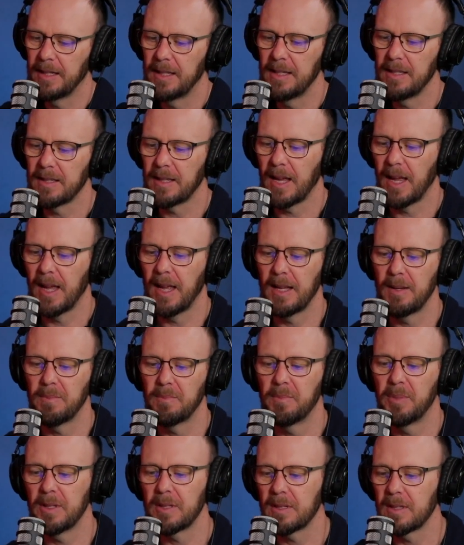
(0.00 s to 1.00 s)
is a
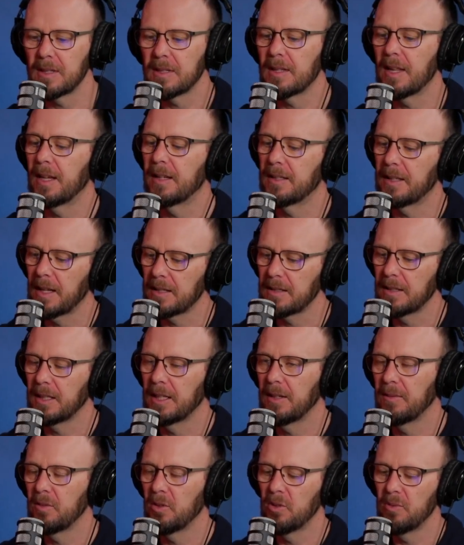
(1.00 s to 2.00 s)
business that doesn't
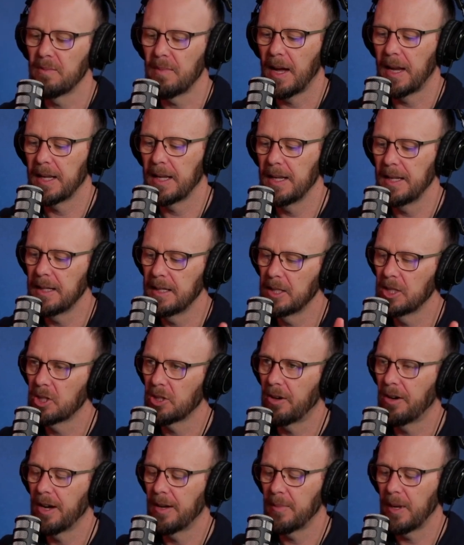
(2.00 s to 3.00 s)
give you money,
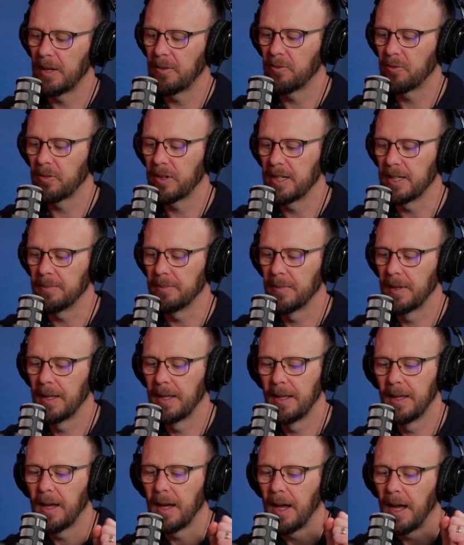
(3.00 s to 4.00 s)
time, and freedom.
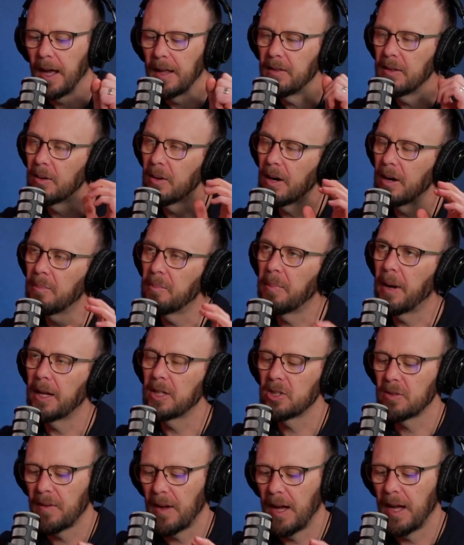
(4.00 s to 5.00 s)
And there are a
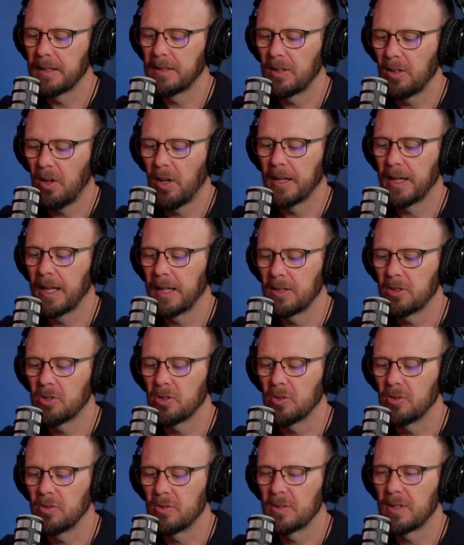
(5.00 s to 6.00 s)
bunch of underlying
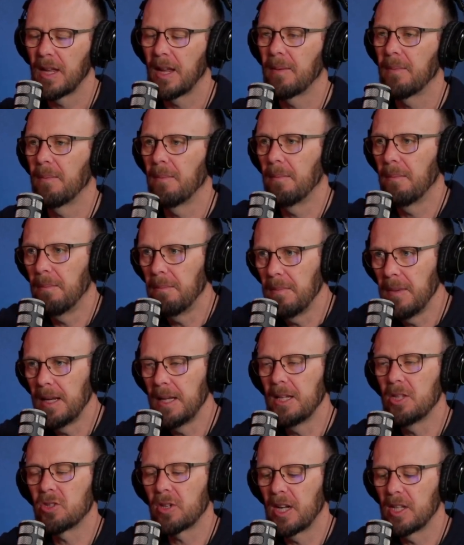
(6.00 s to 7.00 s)
attitudes that
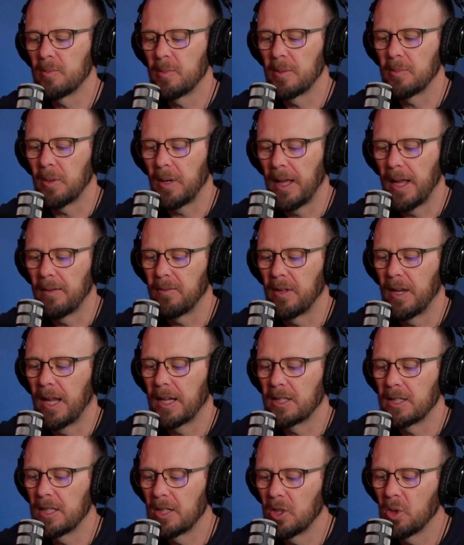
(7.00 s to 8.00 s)
many tradespeople have that
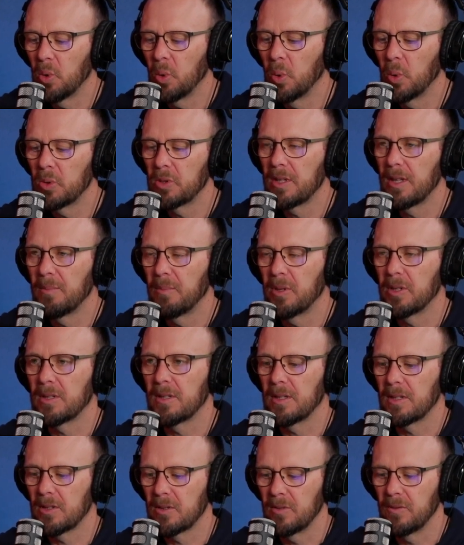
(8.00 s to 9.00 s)
actually cause their
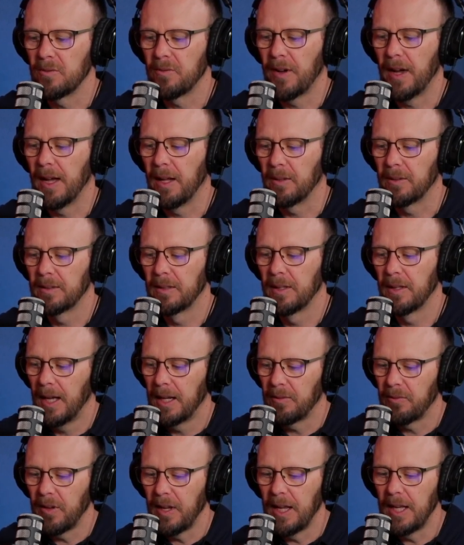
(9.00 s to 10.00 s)
business to fail.
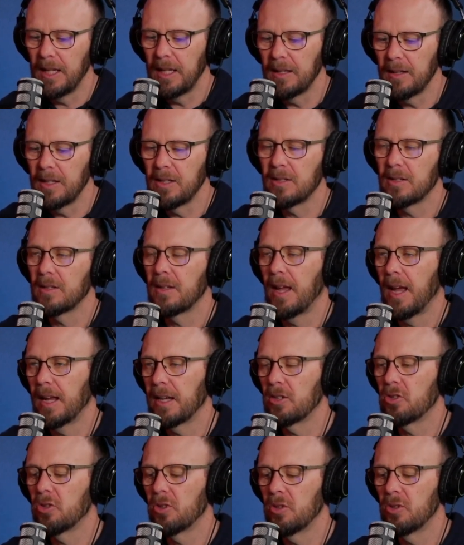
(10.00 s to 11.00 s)
And if any of these
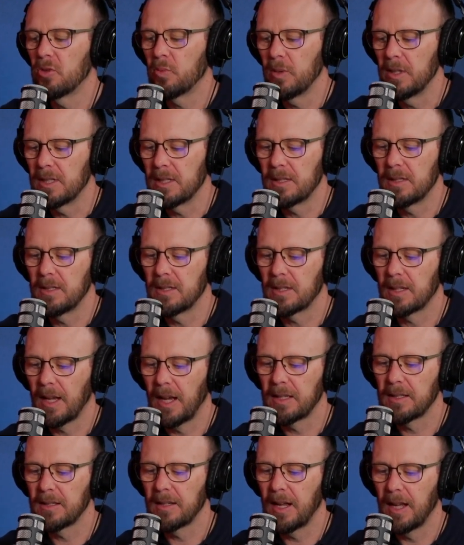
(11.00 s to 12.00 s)
attitudes we
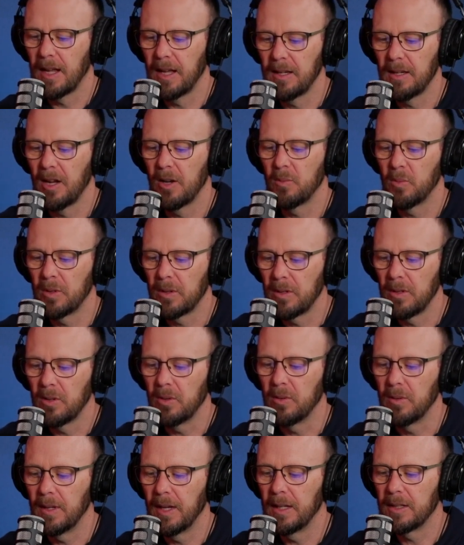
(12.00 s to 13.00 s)
discussed today hit home with
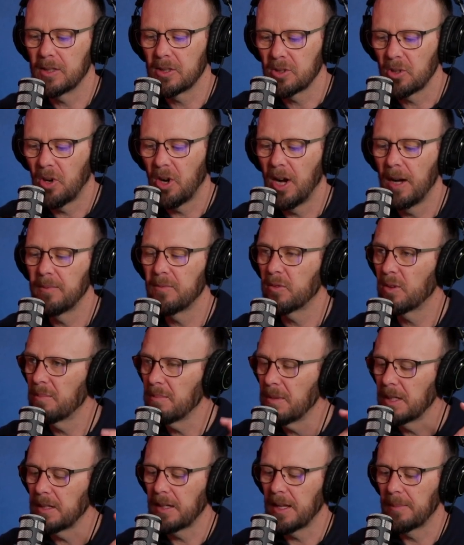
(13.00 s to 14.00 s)
you, it's time for a
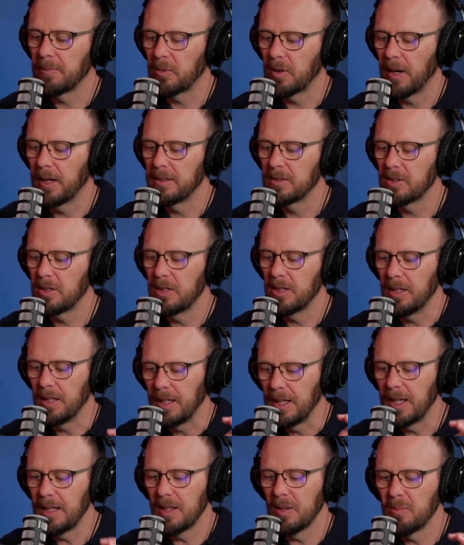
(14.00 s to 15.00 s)
mental upgrade so you can
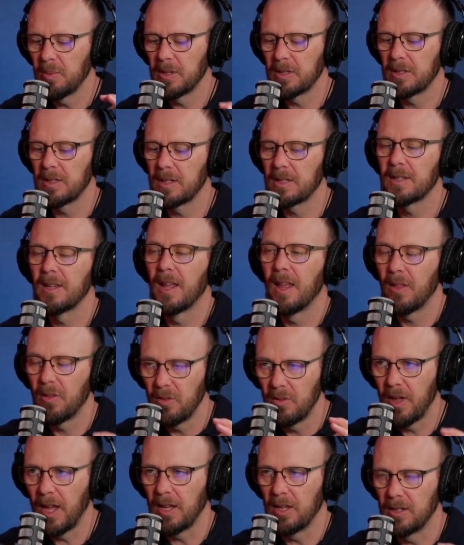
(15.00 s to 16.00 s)
get the business
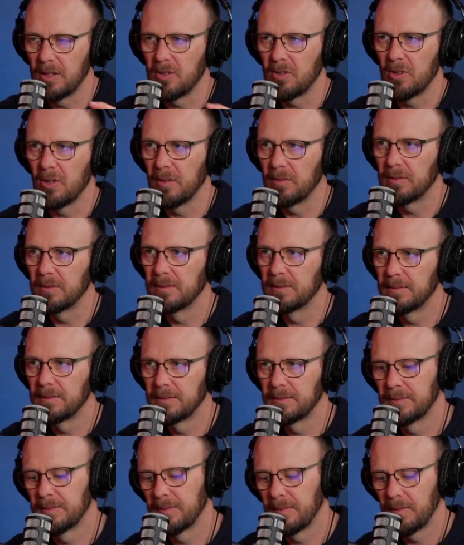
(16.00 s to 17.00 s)
that you deserve.
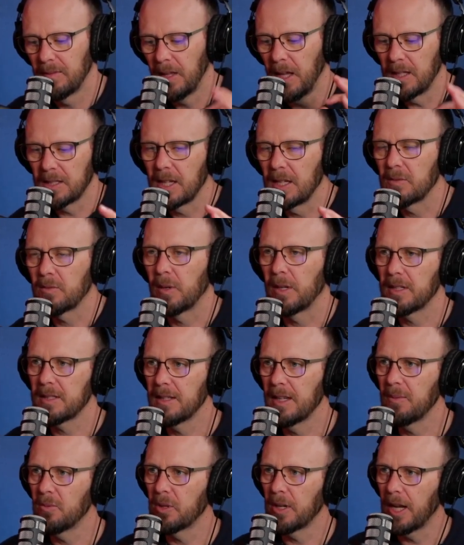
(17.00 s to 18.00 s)
Thanks heaps for
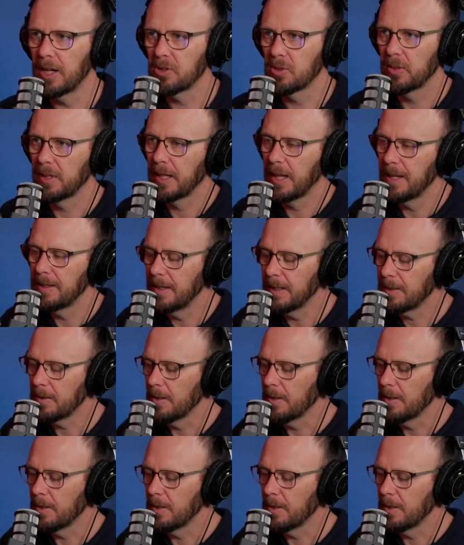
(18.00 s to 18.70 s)
listening. We'll catch you all again next